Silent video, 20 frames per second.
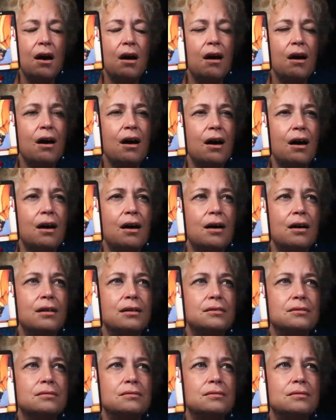
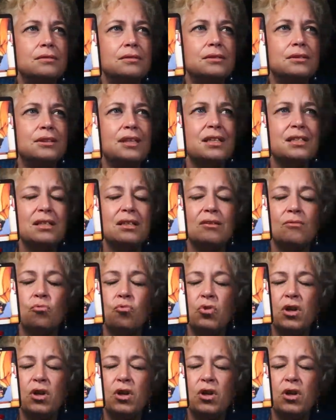Uh, doesn't